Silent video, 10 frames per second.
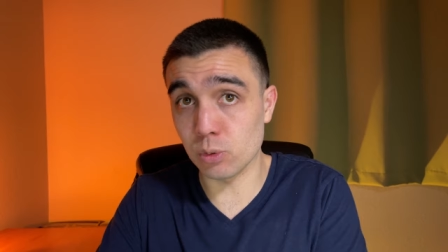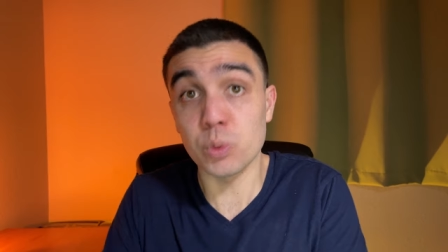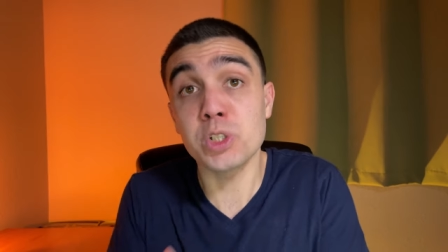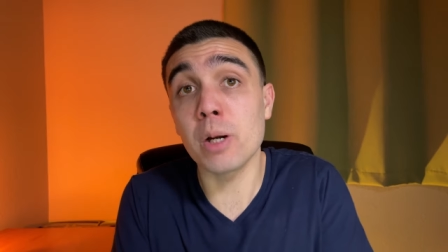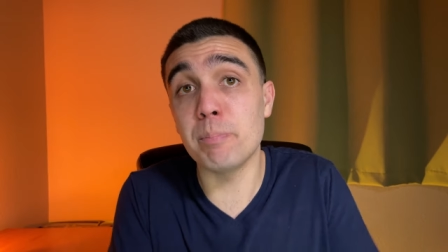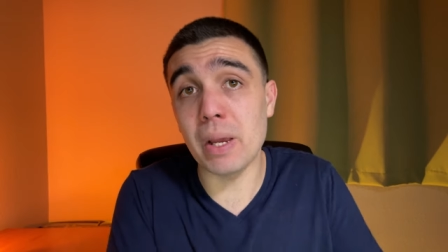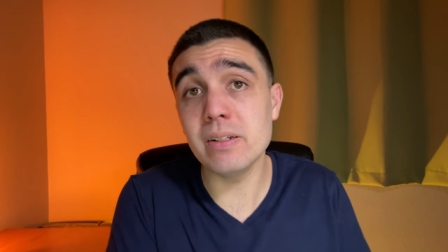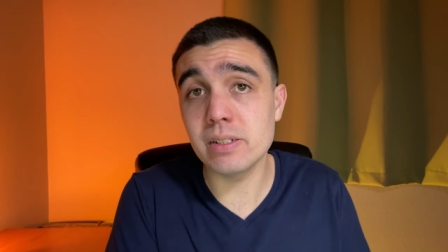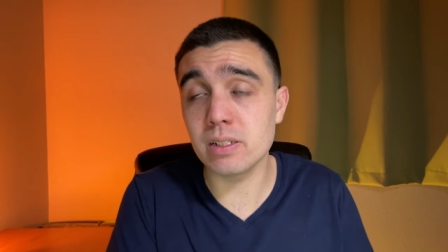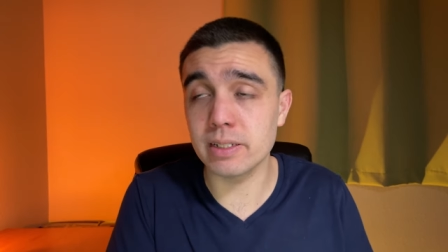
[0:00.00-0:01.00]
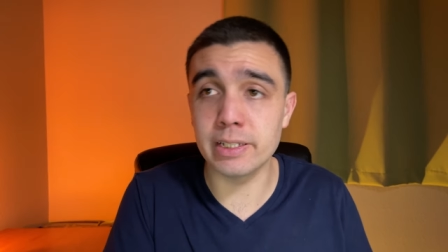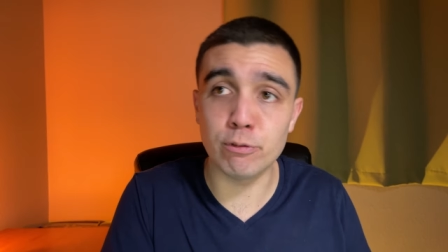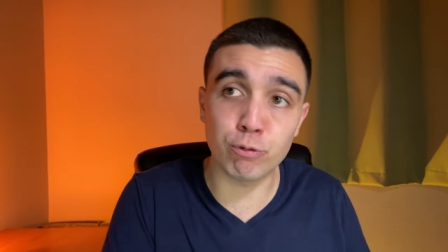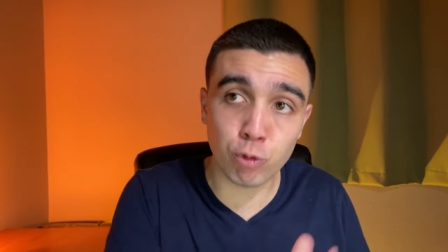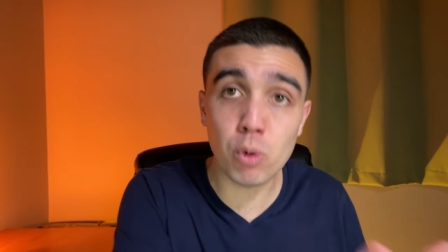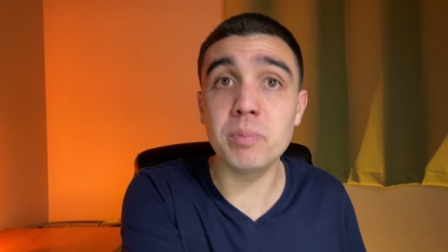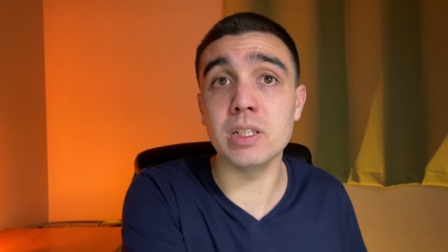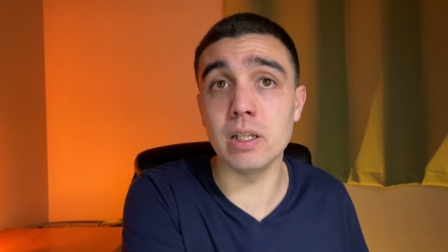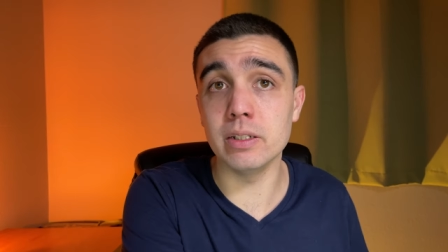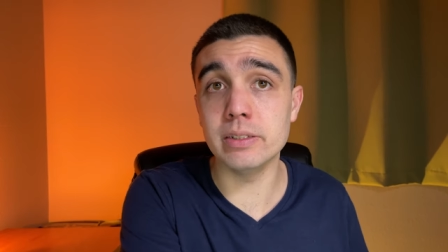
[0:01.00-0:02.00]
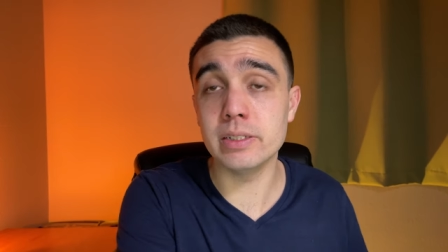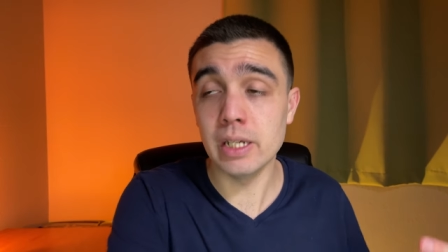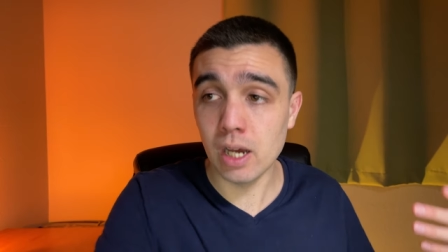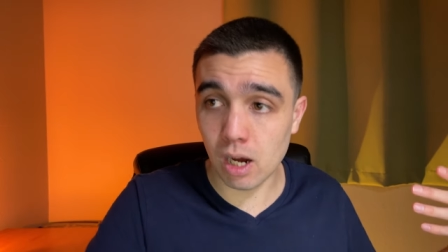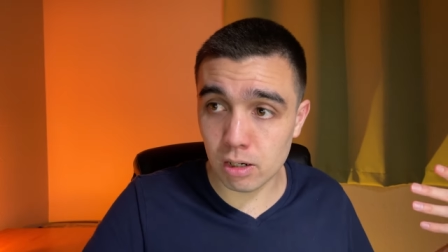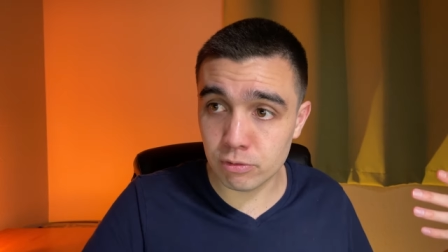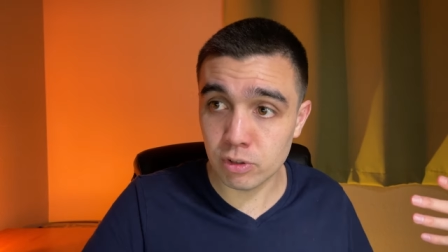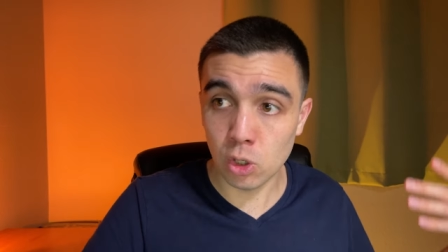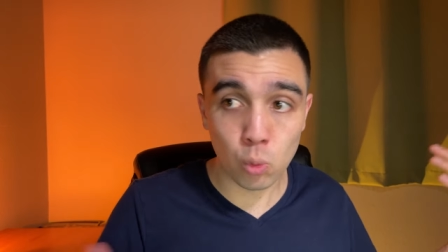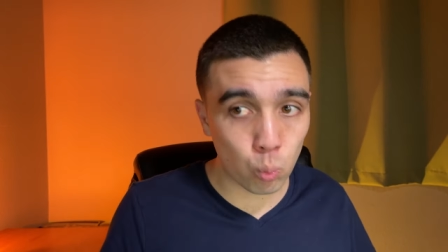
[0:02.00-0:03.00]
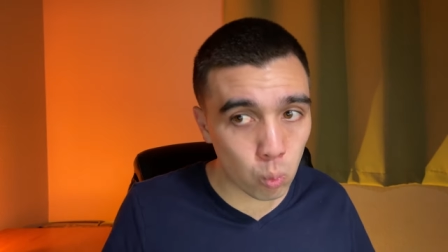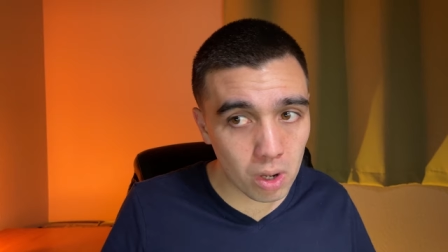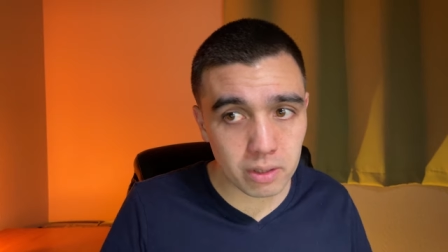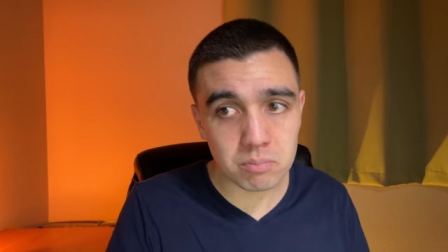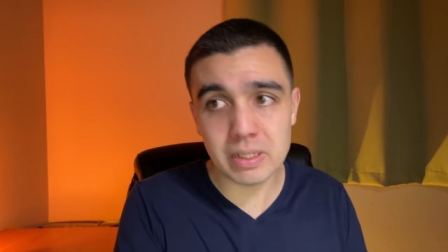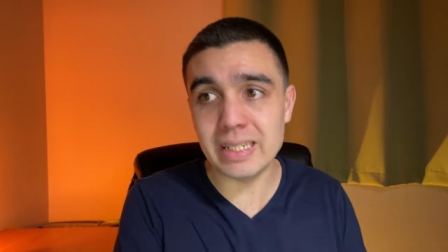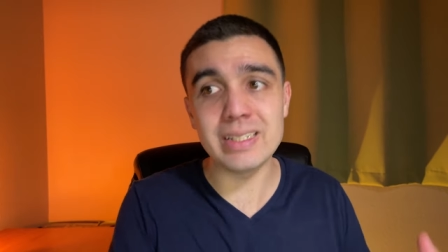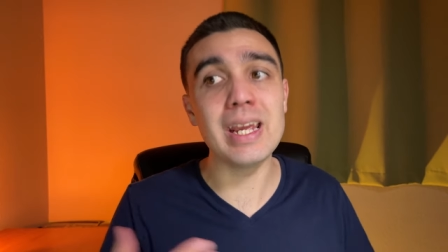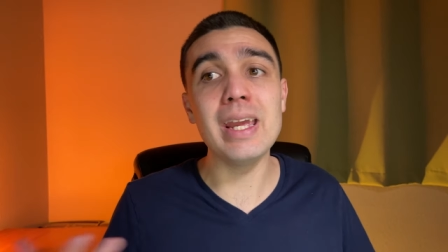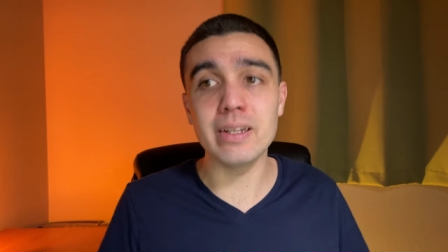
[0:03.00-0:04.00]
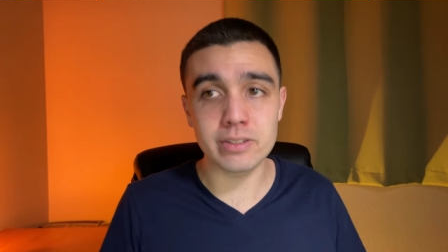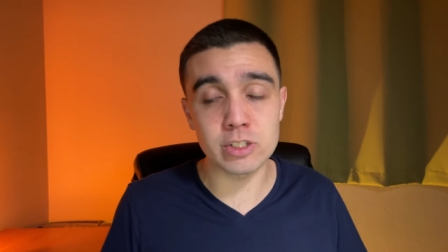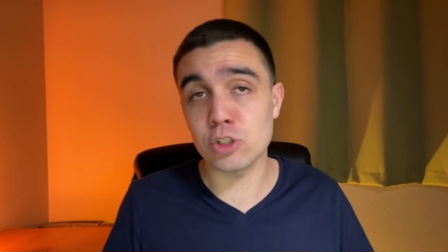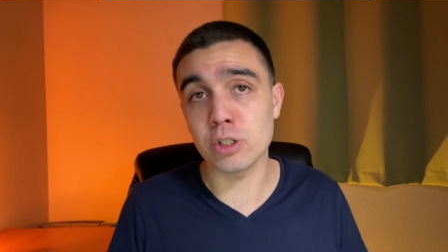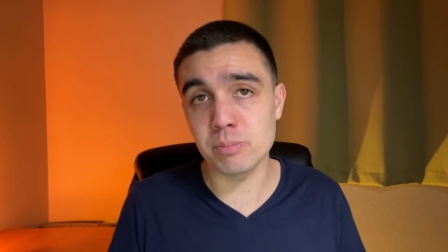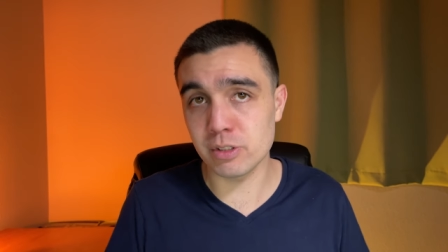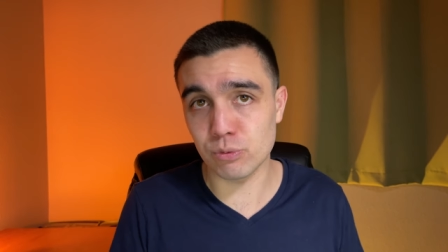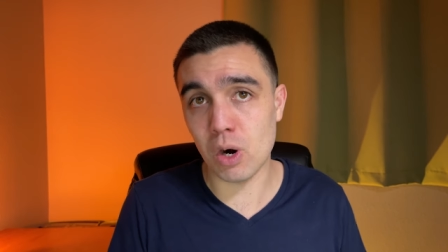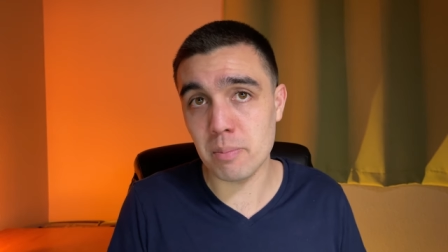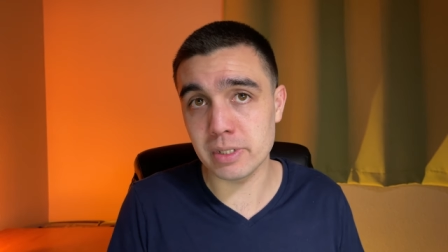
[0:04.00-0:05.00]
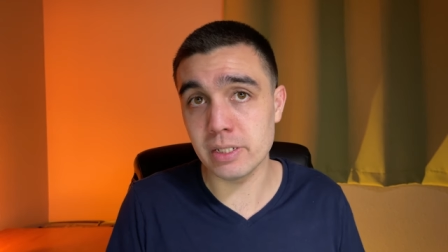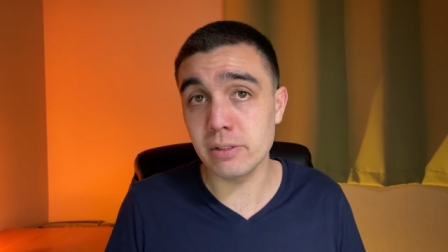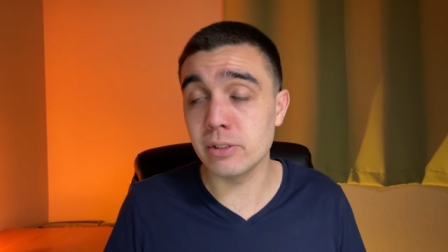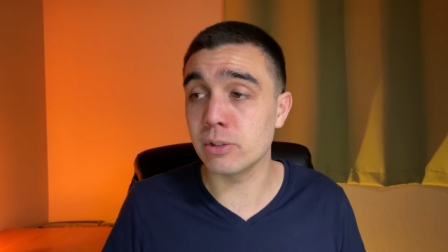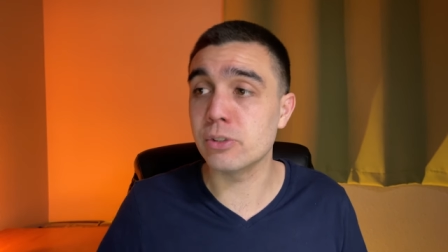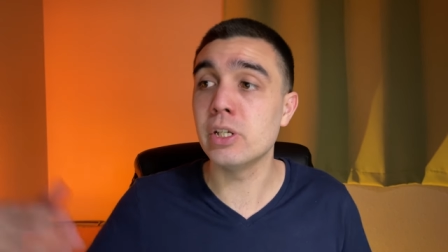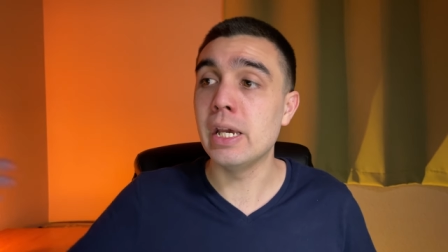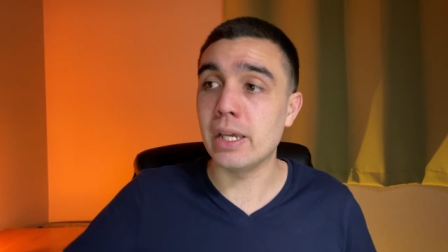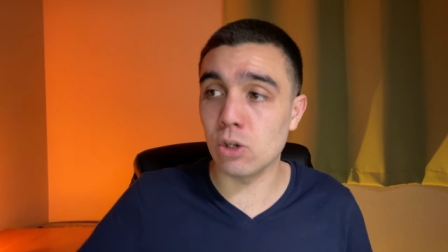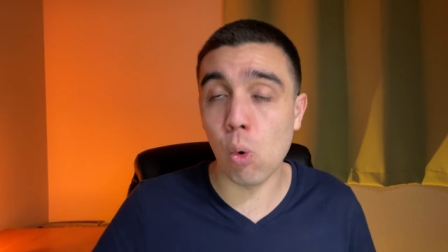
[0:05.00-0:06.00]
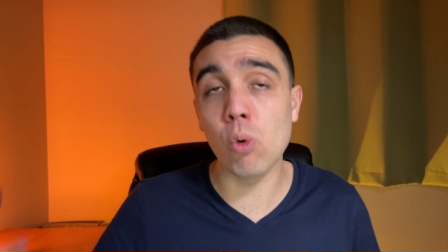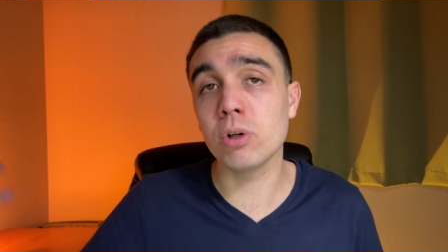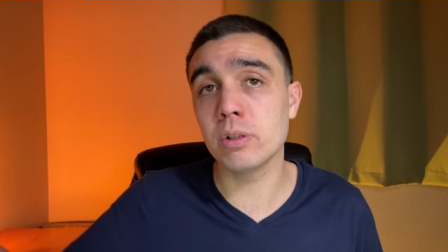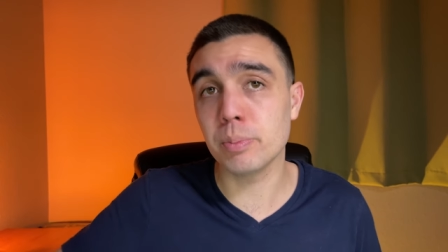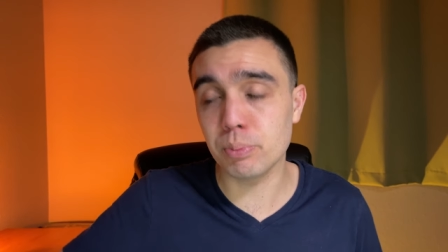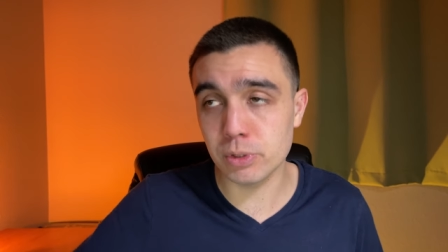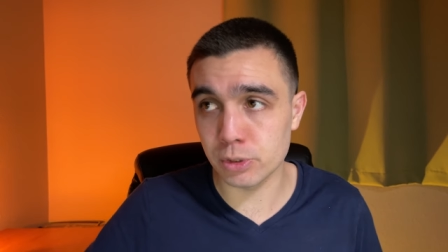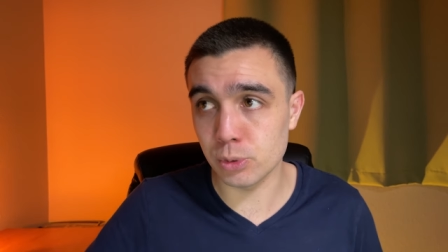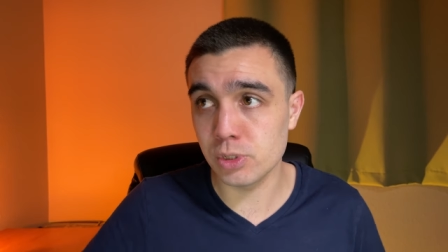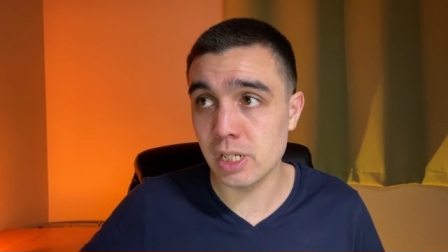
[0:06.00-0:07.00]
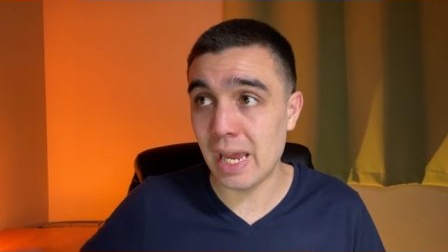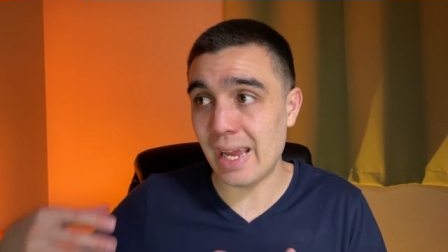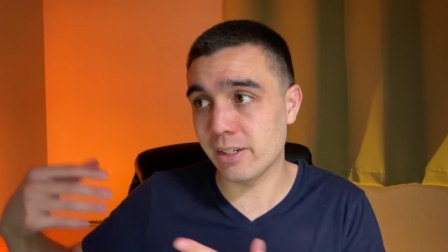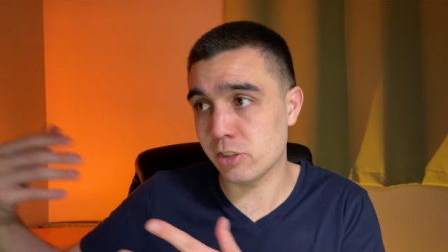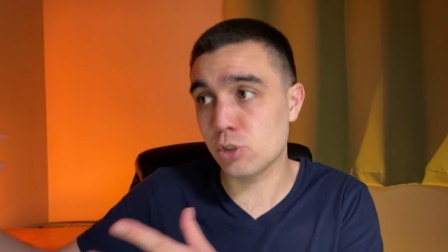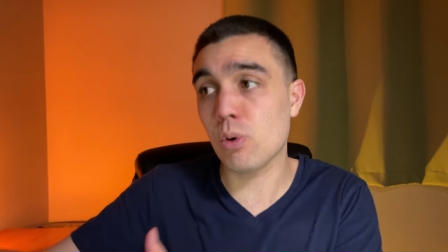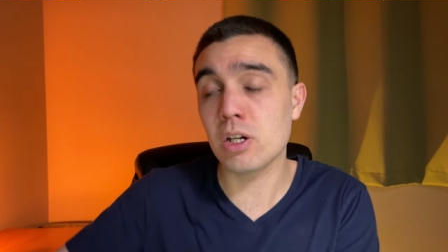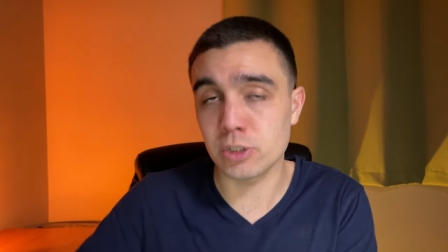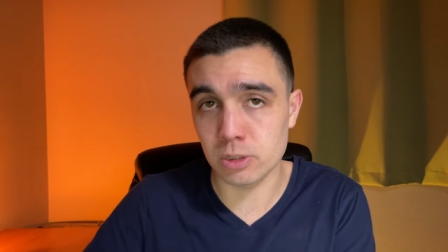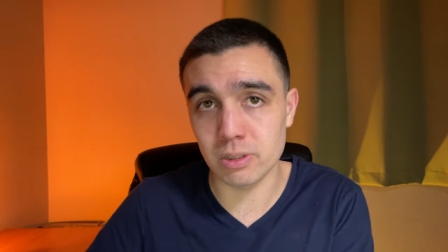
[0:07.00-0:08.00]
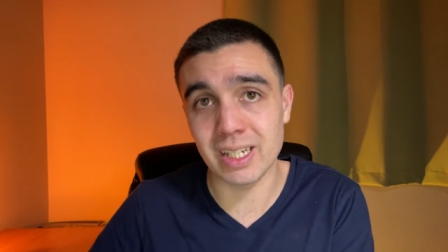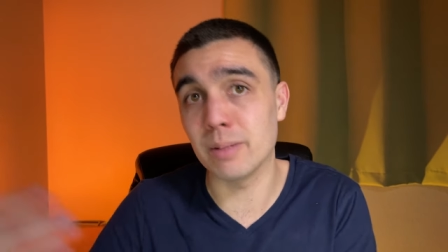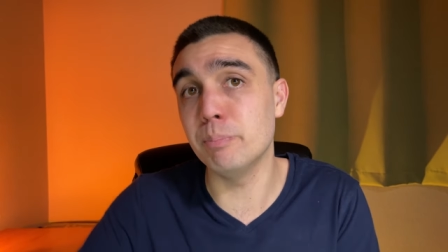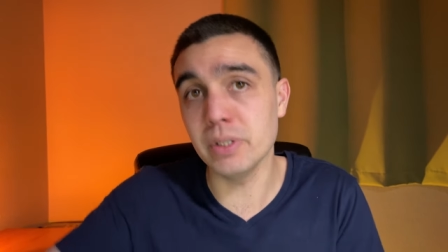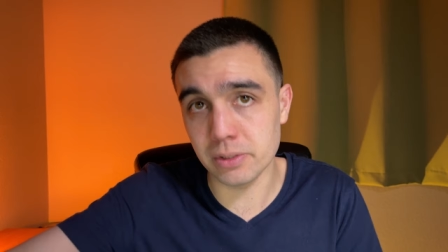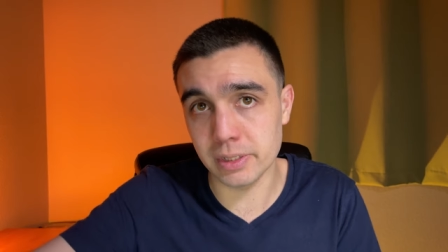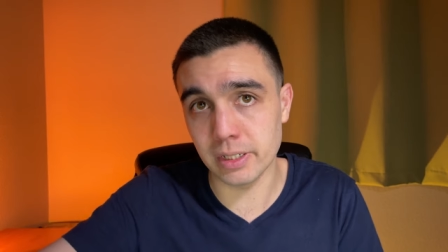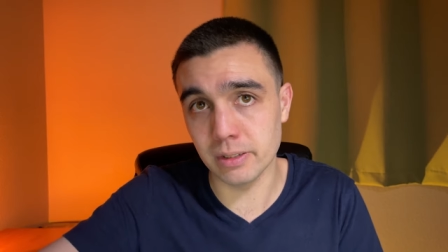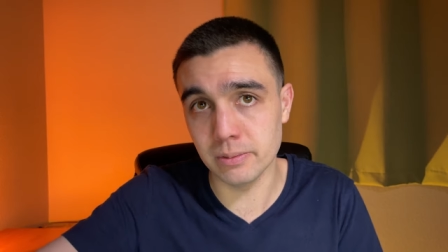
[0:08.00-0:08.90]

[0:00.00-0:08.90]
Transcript: which are basically formulas of what it takes in terms of raw materials in order to produce a structure, like a building.